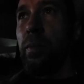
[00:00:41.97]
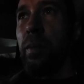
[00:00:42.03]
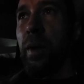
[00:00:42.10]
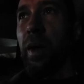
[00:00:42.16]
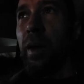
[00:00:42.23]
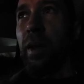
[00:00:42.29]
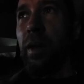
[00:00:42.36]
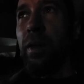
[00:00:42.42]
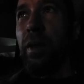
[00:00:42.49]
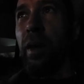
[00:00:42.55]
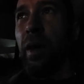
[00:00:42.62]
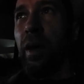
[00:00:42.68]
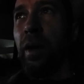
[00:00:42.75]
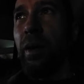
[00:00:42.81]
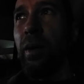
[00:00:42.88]

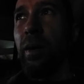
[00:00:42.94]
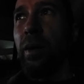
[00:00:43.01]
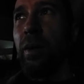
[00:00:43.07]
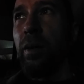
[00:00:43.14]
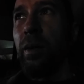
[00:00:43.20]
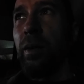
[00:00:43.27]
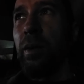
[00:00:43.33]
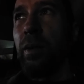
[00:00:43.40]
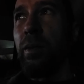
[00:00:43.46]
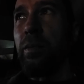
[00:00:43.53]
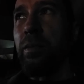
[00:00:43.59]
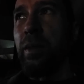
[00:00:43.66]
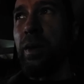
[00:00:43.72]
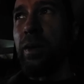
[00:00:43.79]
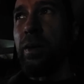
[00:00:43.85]
anything,
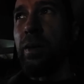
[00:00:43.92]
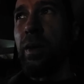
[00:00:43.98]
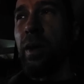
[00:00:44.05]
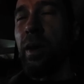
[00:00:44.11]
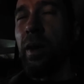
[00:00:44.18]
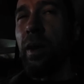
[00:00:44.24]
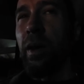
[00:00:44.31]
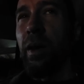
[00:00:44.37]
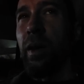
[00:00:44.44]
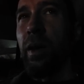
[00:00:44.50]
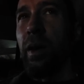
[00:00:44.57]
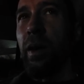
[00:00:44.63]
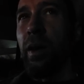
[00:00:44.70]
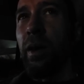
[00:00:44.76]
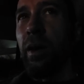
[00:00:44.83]
let's say,
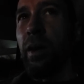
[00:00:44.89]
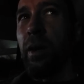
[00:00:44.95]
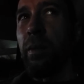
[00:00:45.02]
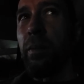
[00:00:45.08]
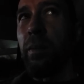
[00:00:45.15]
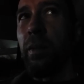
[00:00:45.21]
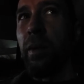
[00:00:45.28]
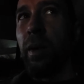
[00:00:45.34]
um,